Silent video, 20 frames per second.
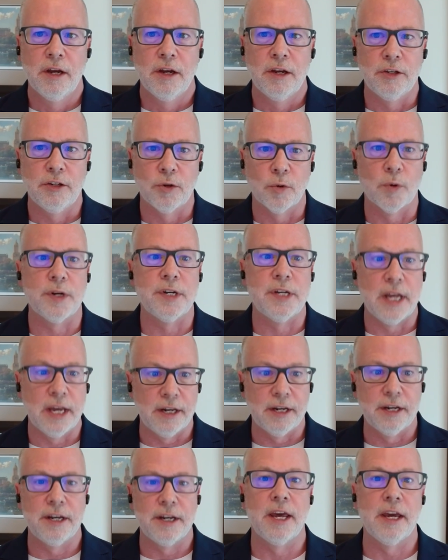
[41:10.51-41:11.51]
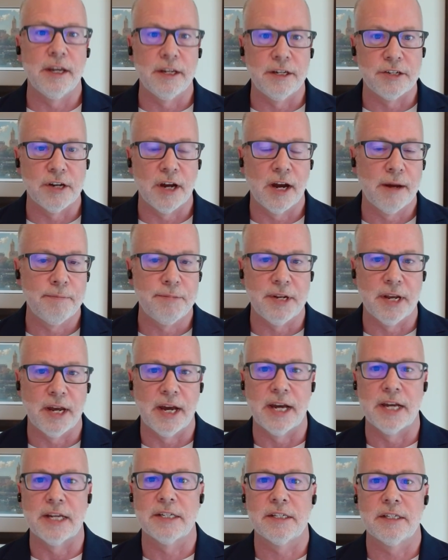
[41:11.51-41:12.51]
your day-to-day job
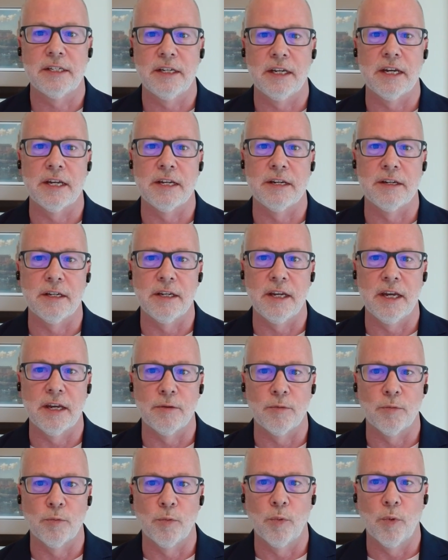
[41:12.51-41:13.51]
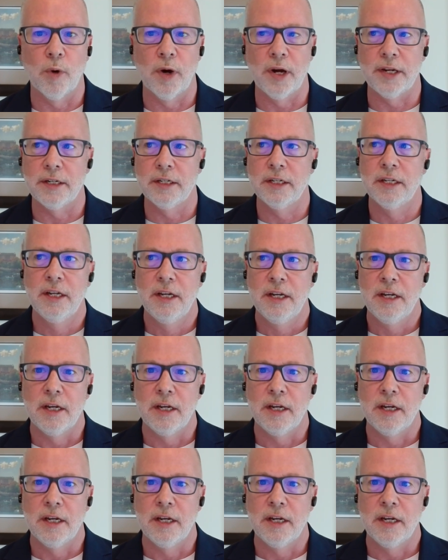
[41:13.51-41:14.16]
task and what,